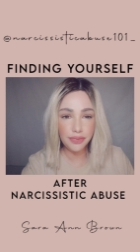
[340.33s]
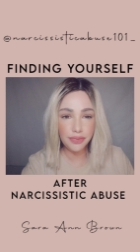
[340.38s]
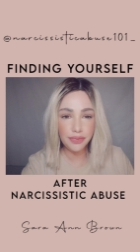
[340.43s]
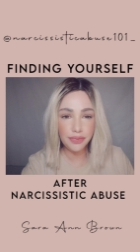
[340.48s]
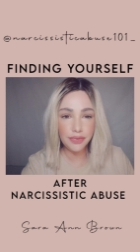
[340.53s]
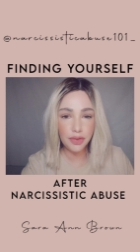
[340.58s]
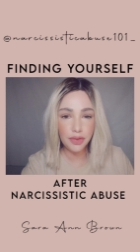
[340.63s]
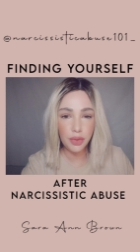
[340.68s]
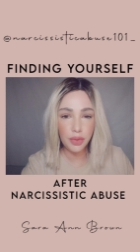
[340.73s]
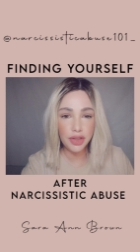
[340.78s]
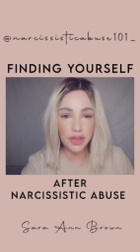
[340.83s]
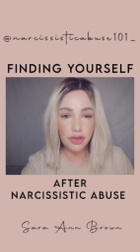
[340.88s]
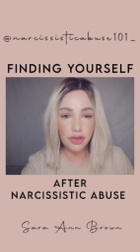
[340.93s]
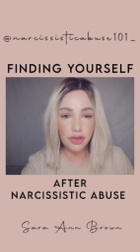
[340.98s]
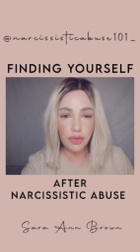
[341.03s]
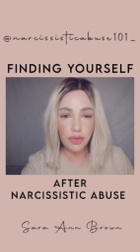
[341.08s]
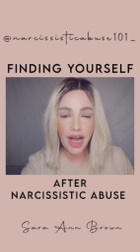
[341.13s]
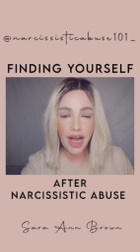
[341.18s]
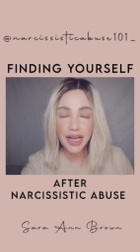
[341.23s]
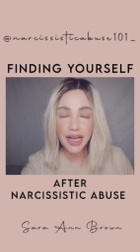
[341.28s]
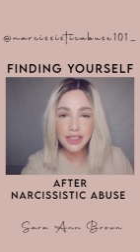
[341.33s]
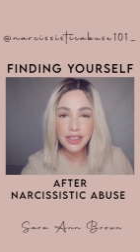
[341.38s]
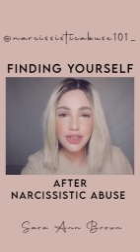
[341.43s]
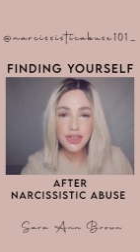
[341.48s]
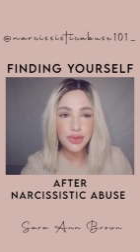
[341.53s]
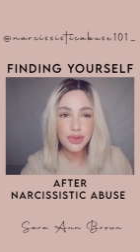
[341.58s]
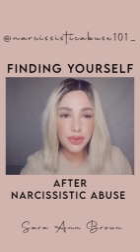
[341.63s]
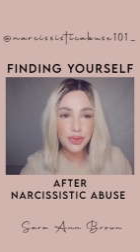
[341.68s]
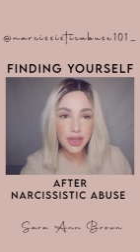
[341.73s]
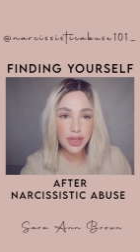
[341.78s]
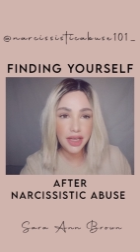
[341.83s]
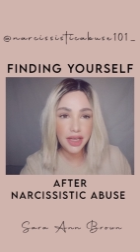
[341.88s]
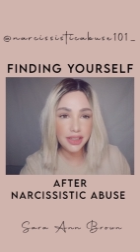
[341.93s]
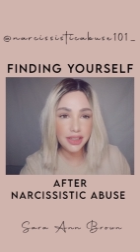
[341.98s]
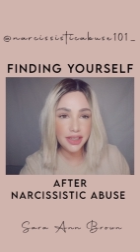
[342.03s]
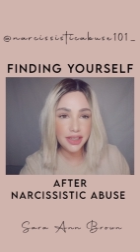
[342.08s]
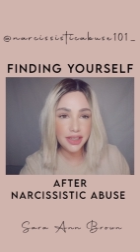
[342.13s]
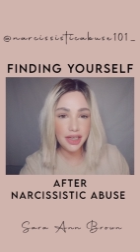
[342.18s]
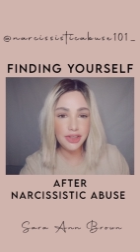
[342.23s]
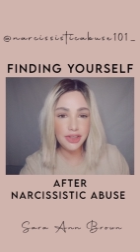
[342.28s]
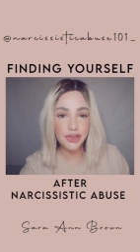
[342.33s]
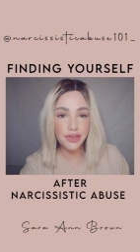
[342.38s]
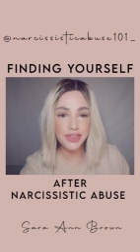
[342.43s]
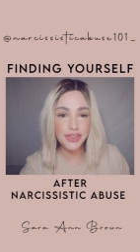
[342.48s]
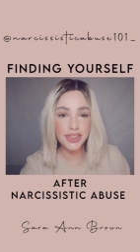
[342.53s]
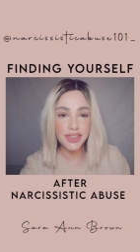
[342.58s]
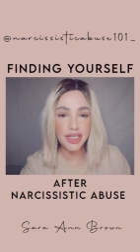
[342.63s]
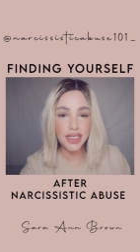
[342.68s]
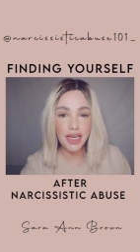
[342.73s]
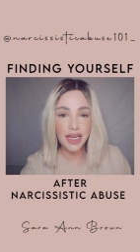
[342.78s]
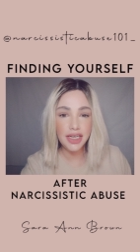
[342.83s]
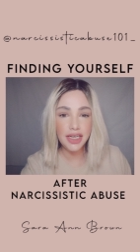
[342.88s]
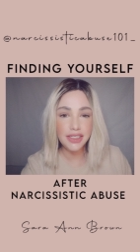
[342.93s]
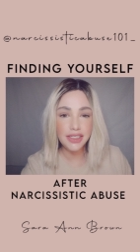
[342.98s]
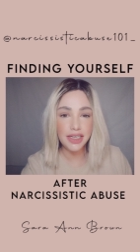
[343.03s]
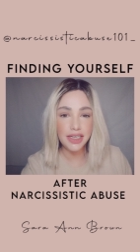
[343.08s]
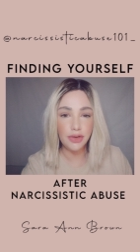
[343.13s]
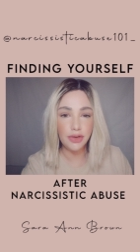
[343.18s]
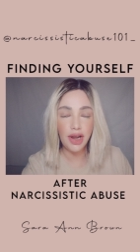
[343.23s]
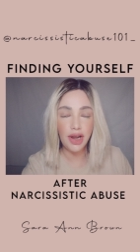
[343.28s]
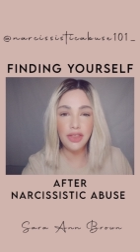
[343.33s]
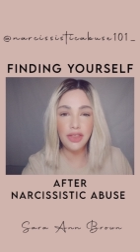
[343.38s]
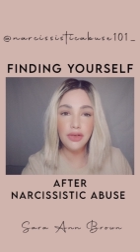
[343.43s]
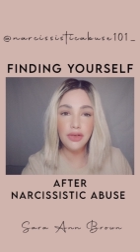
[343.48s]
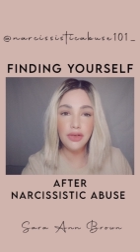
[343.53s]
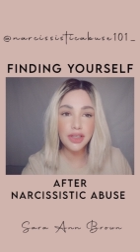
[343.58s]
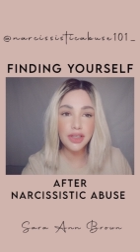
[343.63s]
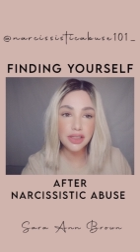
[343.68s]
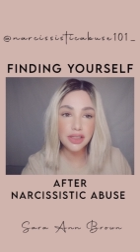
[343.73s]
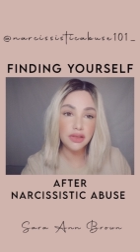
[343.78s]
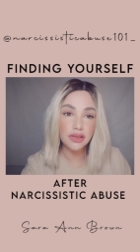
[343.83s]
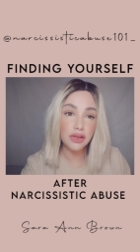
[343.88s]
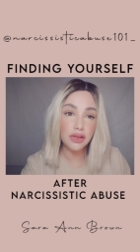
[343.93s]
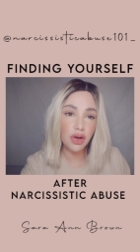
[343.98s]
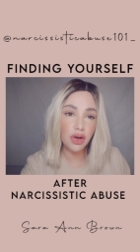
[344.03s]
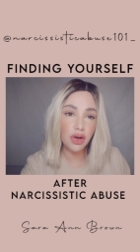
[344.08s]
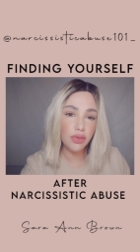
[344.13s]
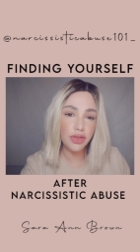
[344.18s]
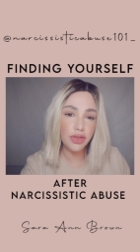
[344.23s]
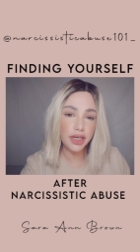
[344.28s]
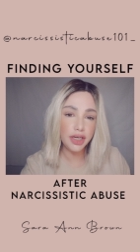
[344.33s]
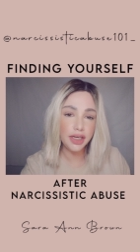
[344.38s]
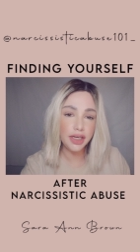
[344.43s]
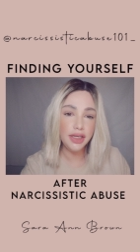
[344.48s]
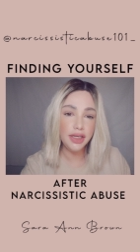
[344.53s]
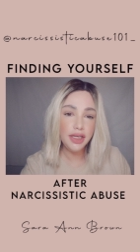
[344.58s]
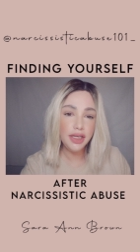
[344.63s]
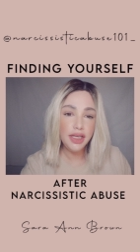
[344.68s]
with gratitude and understanding rather than loathing.